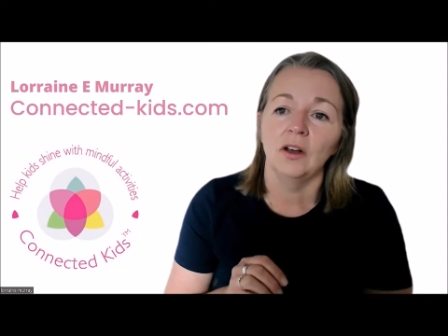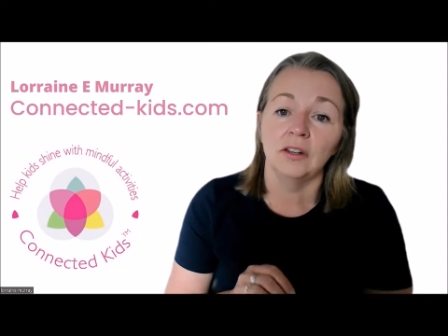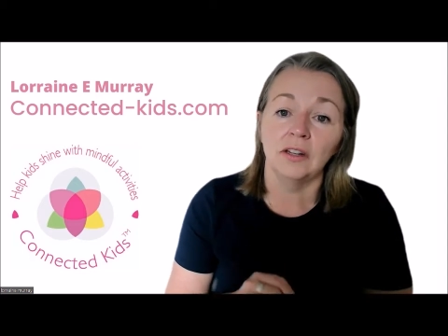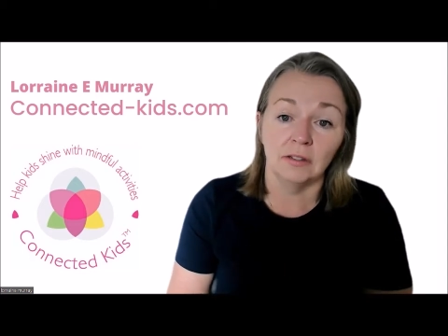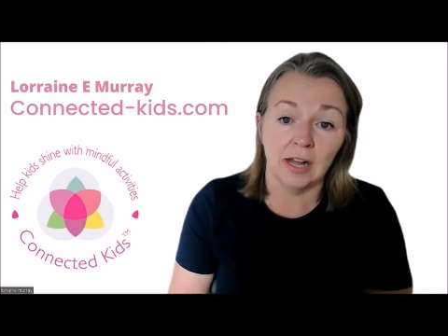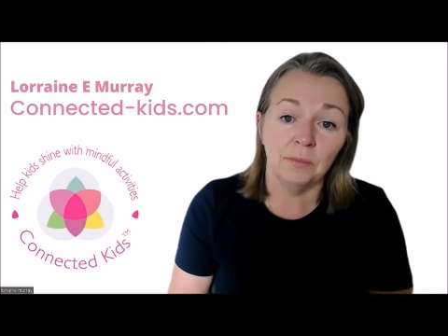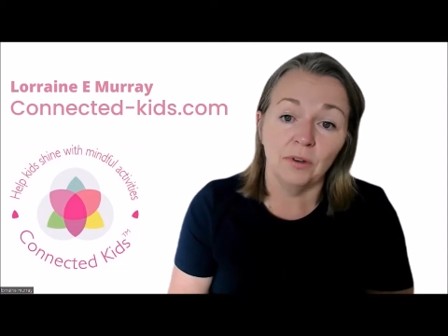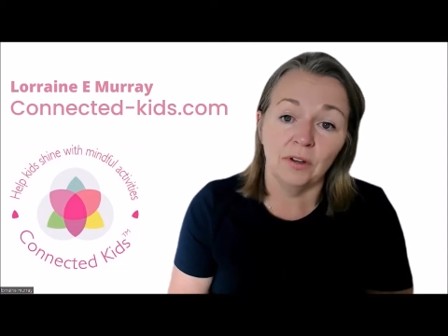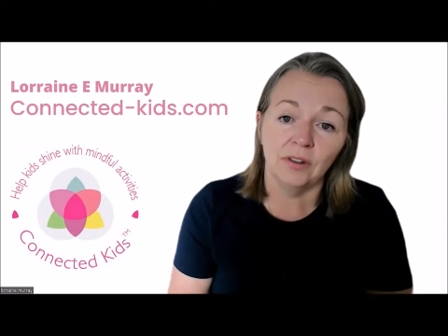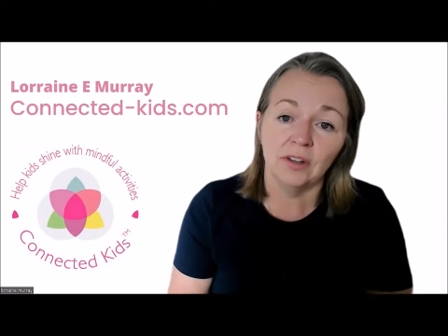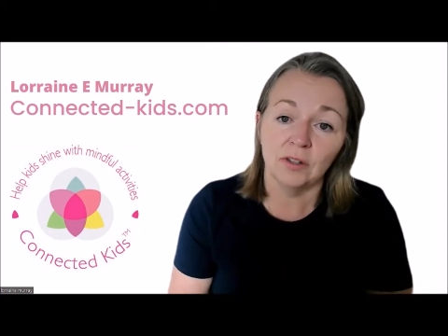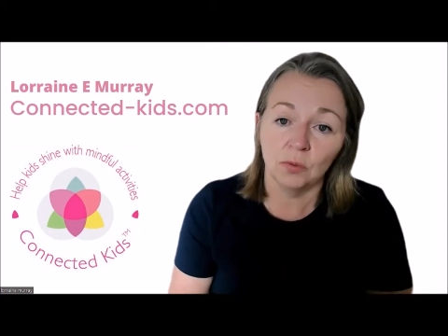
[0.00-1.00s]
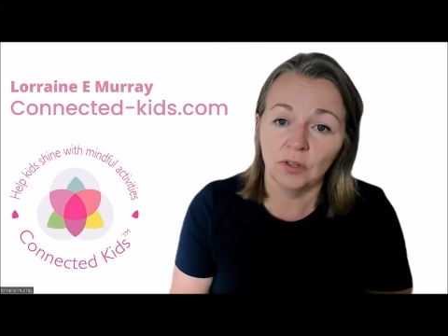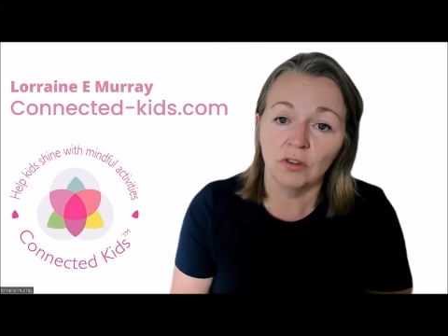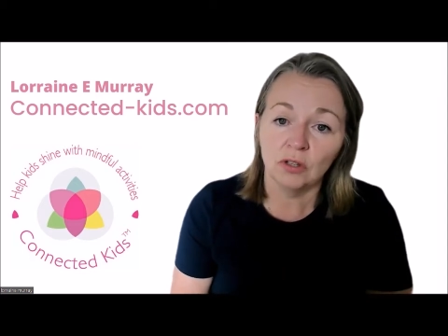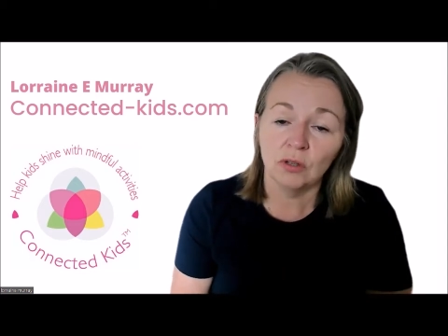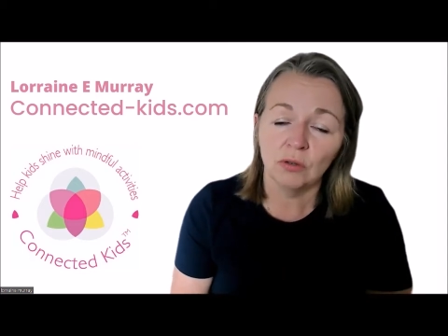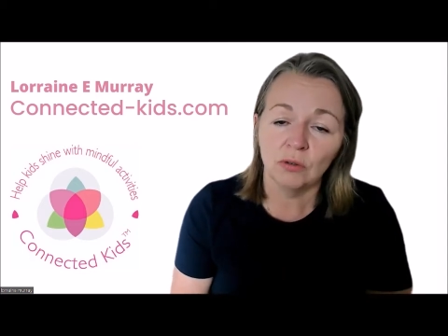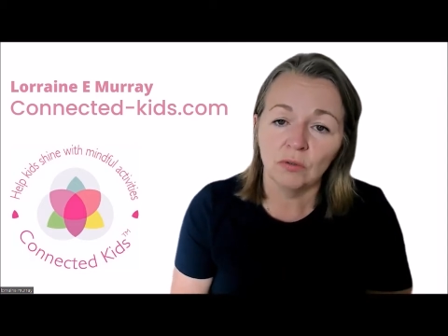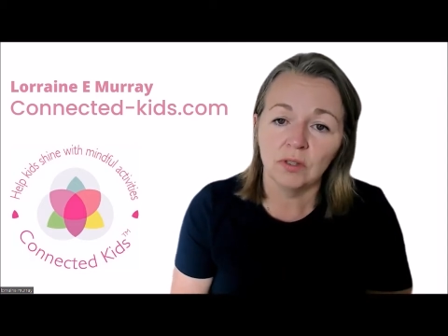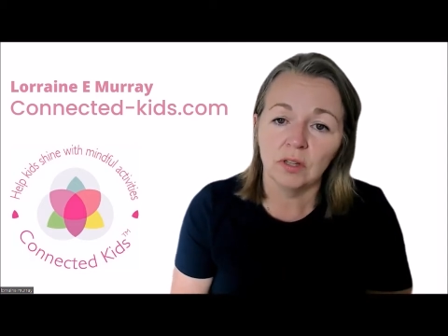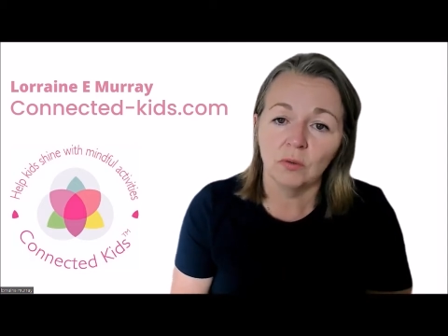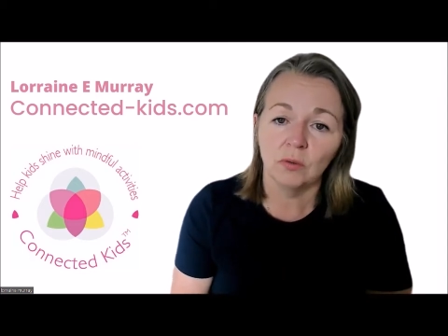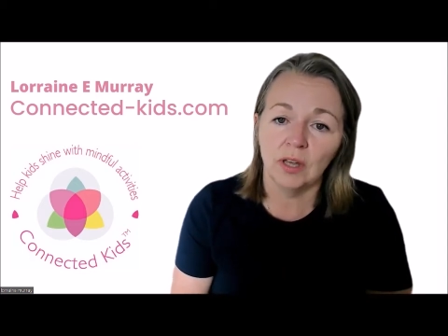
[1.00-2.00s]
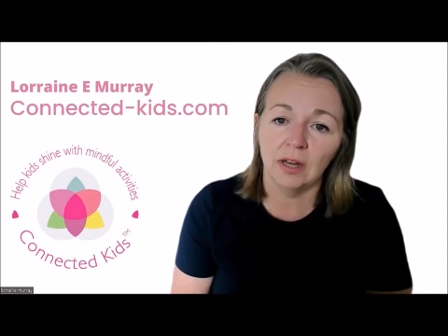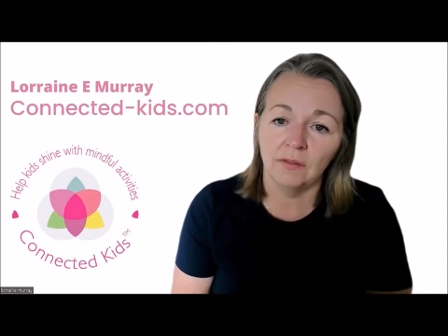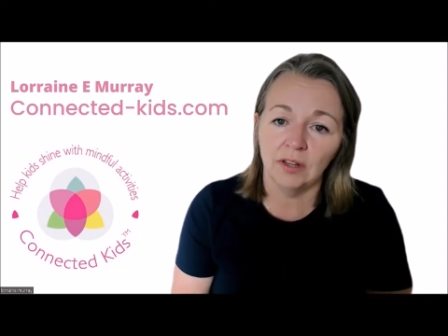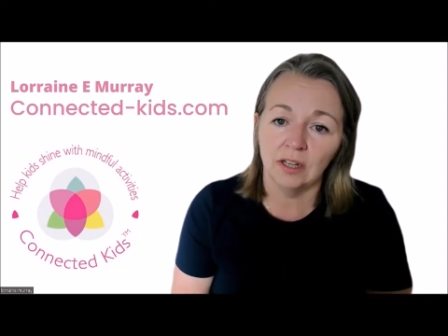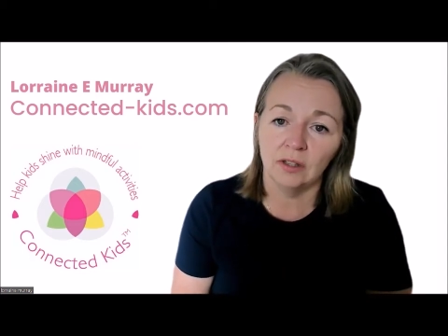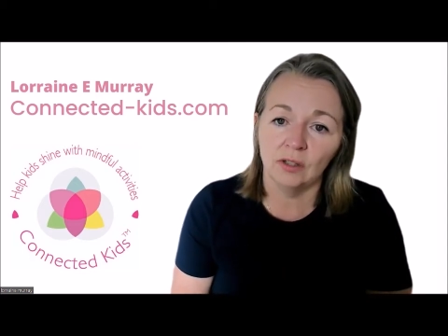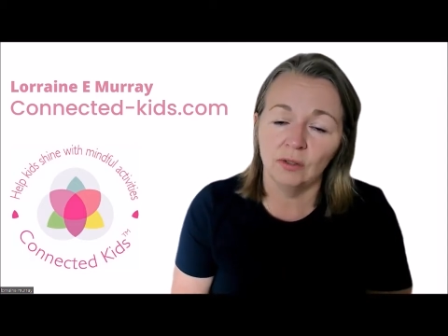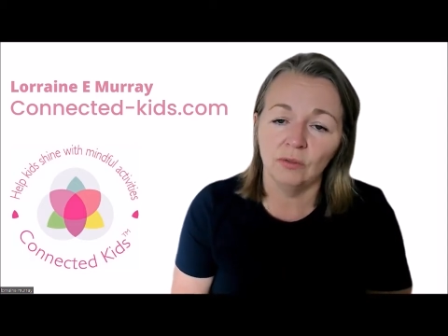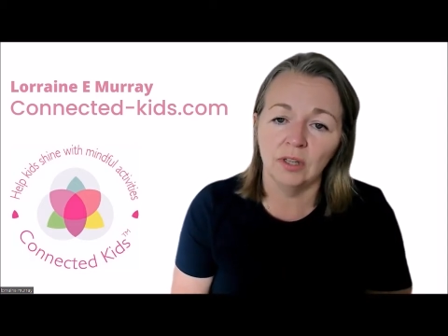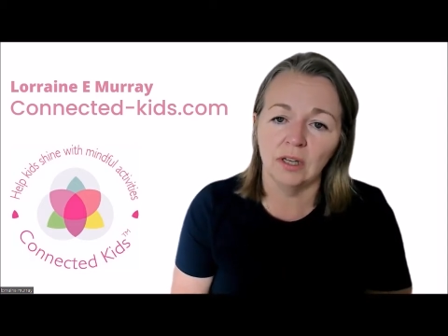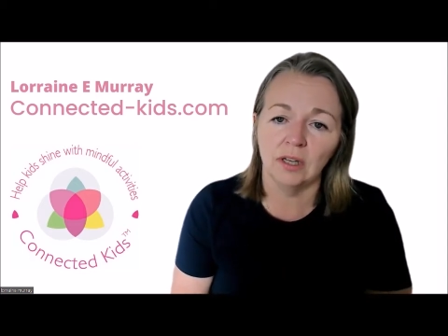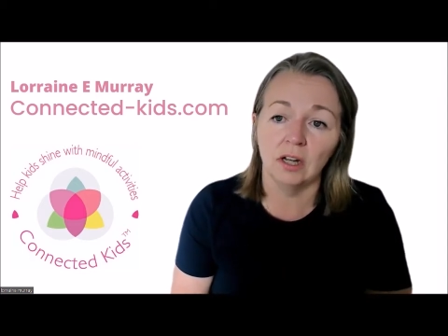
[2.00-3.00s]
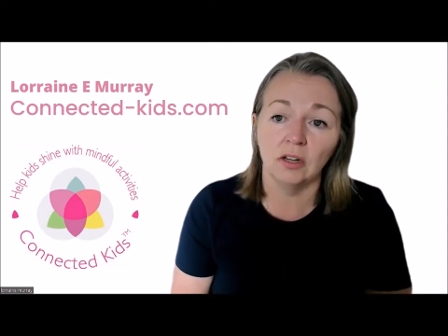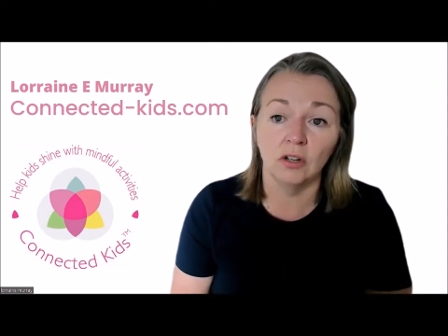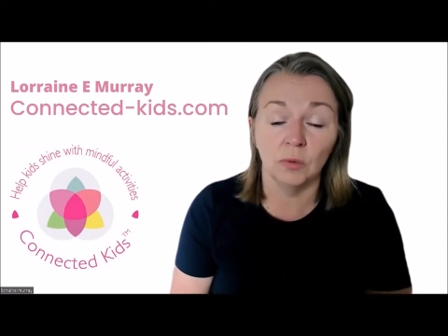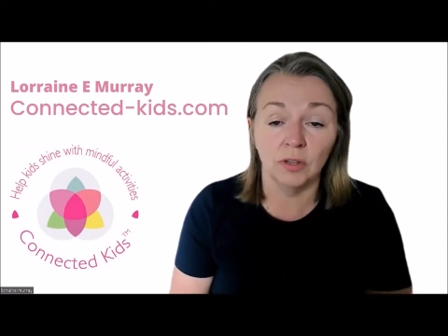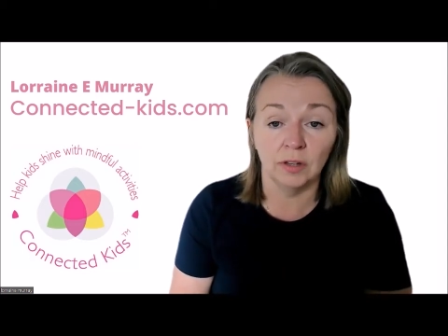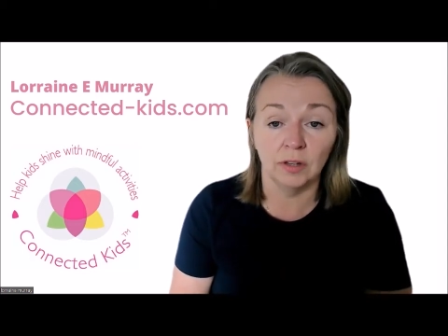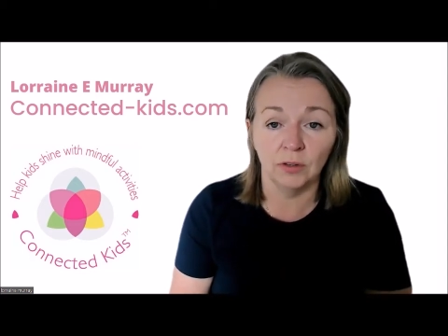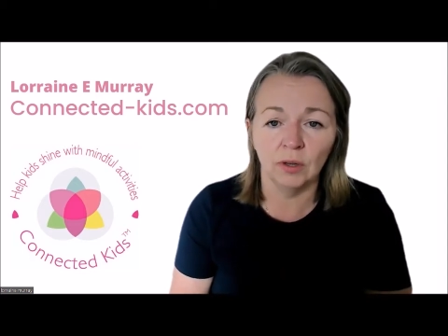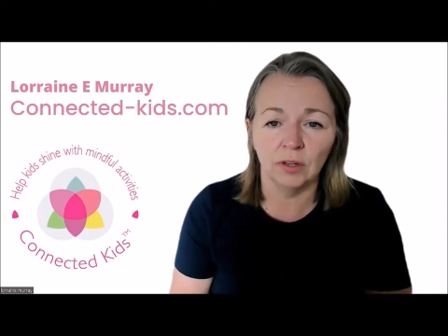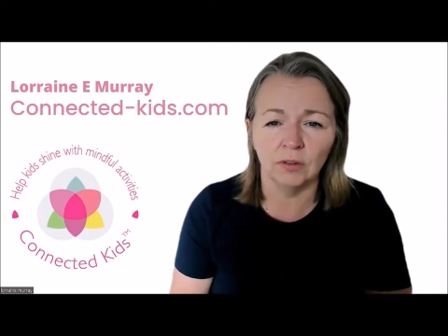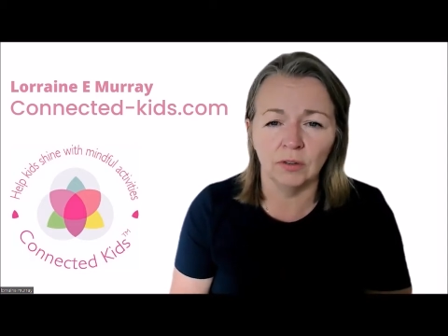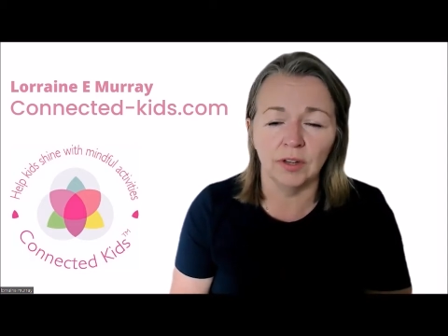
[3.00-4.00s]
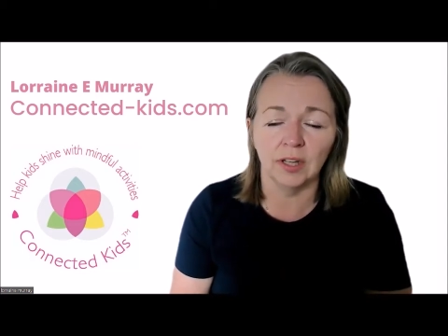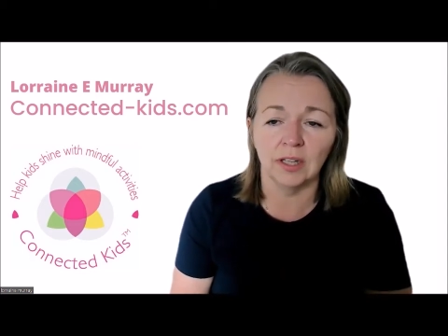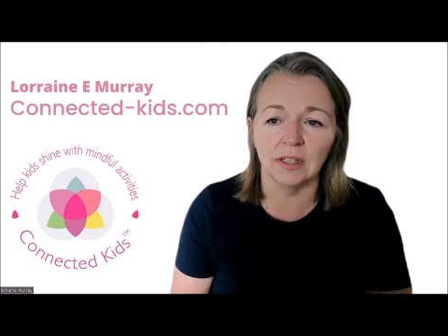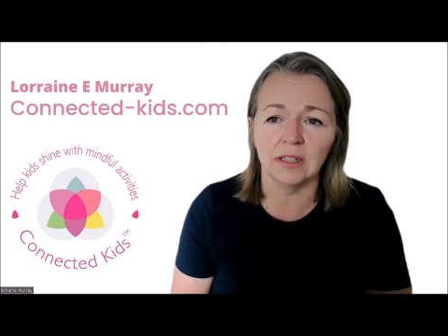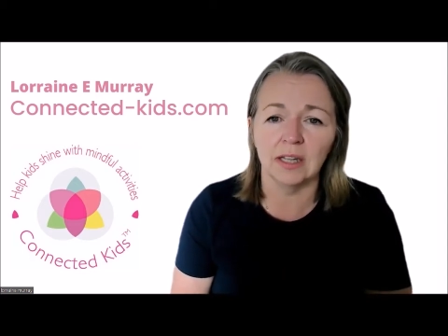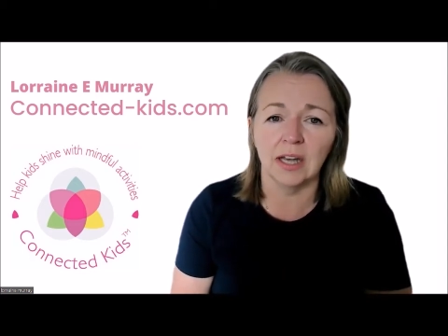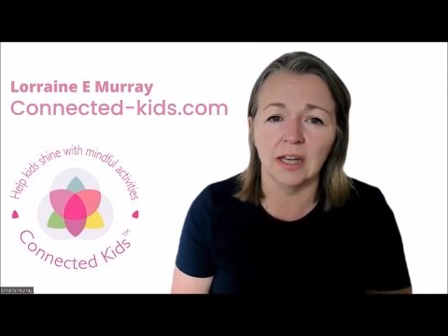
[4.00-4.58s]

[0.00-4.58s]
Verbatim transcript: The labyrinth is one of the tools that we have in that toolkit, along with a few other things.